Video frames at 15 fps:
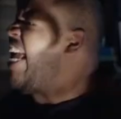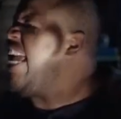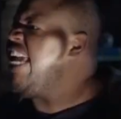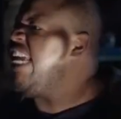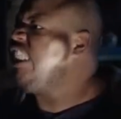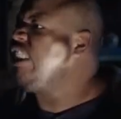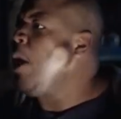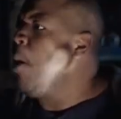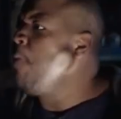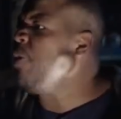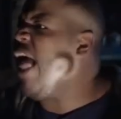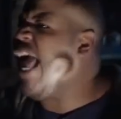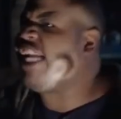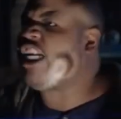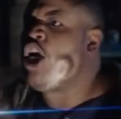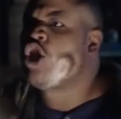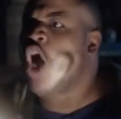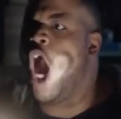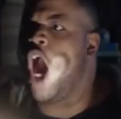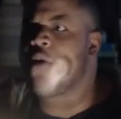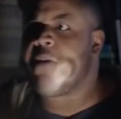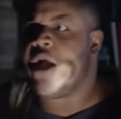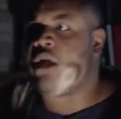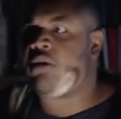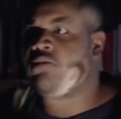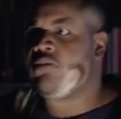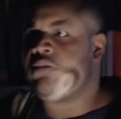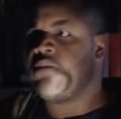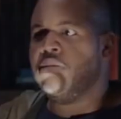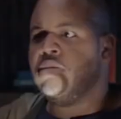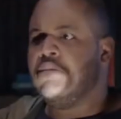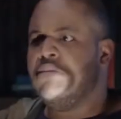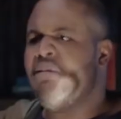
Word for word: was the sketch that Tracy Oliver, my co-writer,